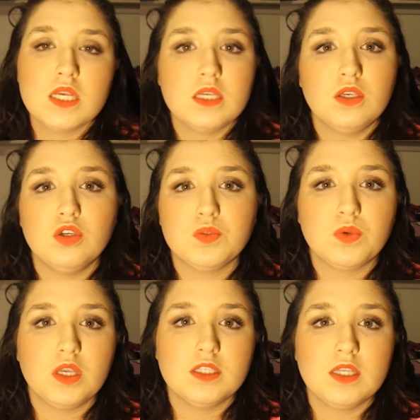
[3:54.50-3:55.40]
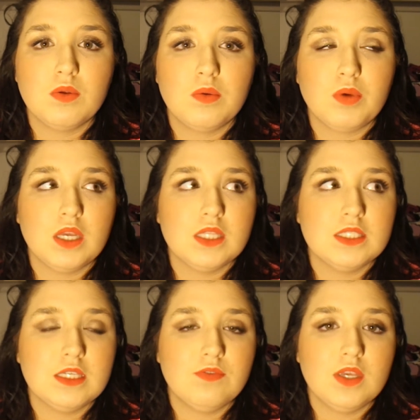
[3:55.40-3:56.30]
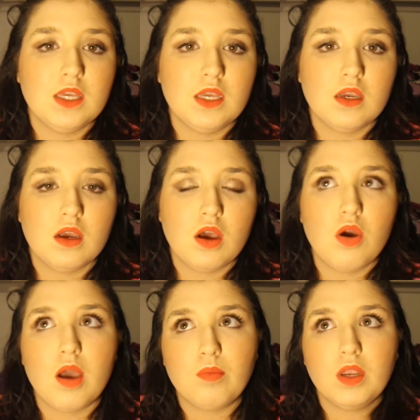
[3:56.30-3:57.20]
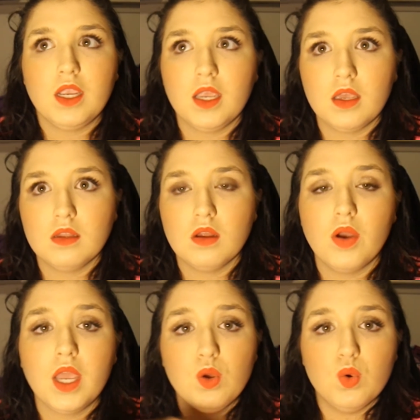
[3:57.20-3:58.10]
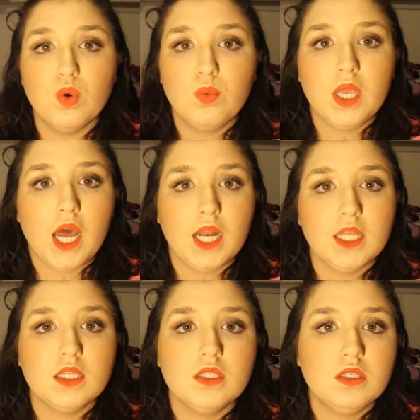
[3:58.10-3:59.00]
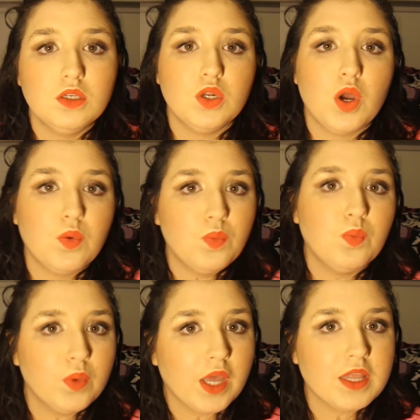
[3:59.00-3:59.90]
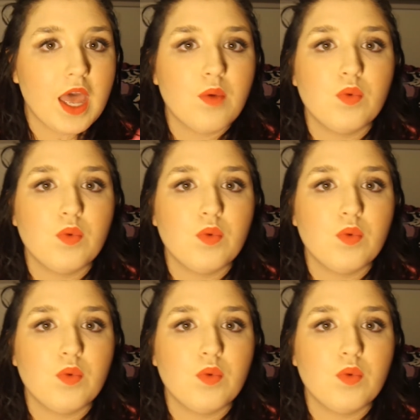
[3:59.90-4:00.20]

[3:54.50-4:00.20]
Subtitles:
is anyone bringing the TV? Oh, I'm bringing it. Okay, cool, we got it. We got that. We